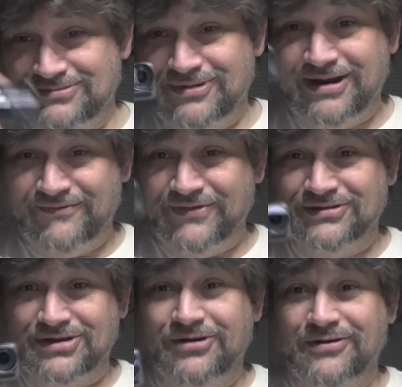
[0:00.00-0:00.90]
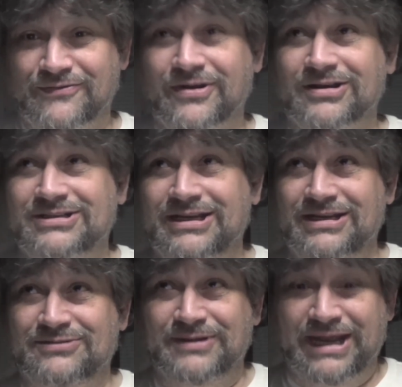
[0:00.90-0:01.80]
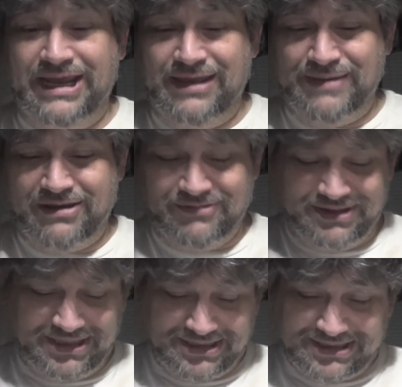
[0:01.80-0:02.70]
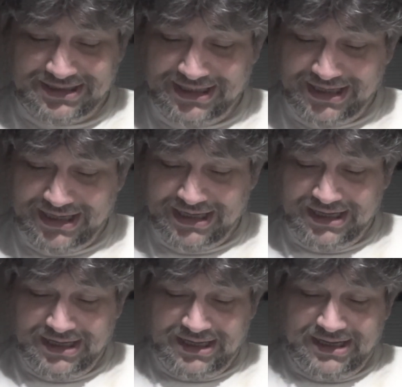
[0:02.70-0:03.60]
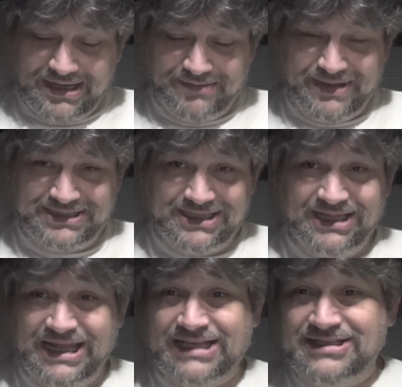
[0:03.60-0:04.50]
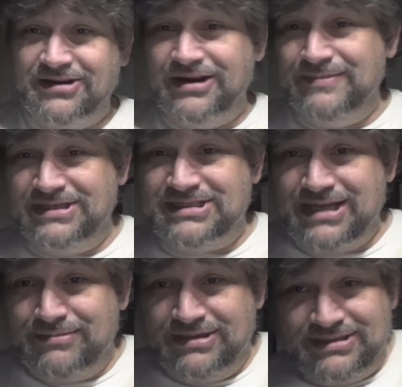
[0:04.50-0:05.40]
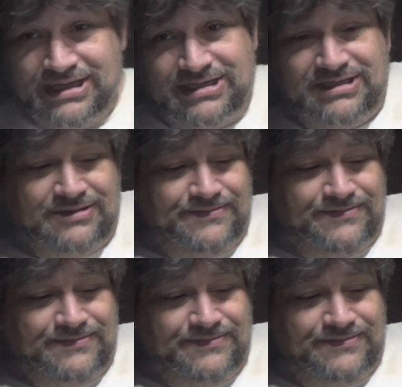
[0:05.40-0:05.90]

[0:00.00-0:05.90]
where I first heard of Rocksteady, is when they came out with this. Basically, that's their image stabilization.